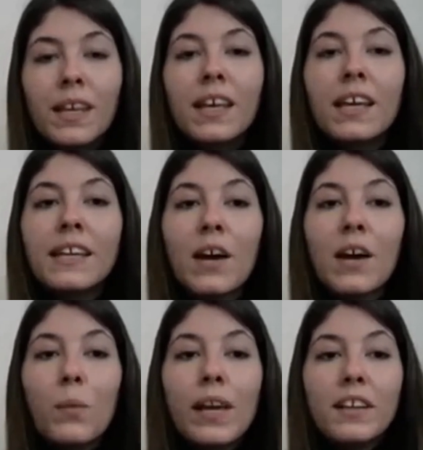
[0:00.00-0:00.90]
Now,
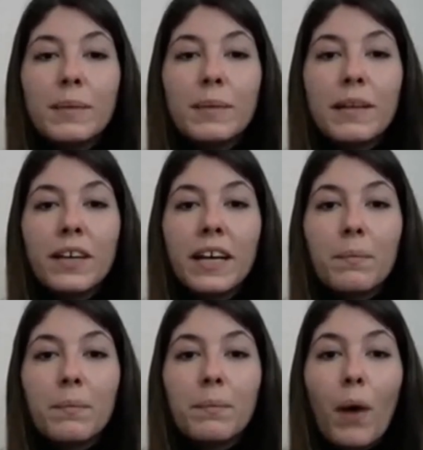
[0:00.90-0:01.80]
we're going to be looking at
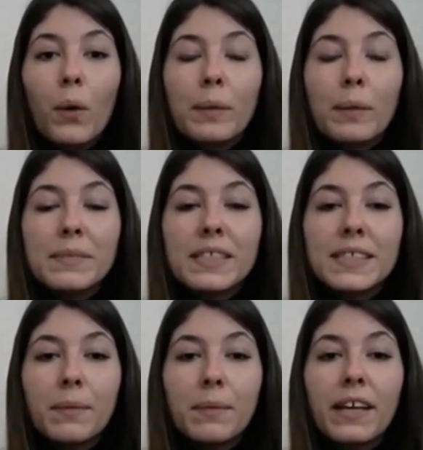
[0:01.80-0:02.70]
poems this
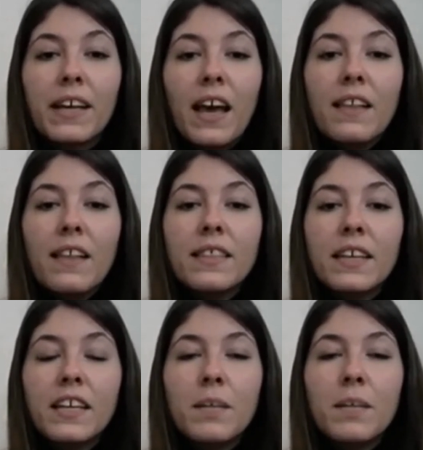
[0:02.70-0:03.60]
week and
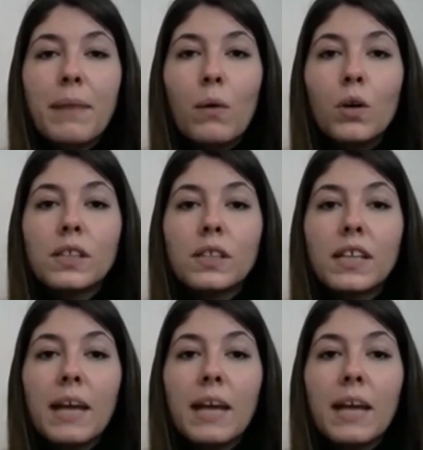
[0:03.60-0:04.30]
thinking about what a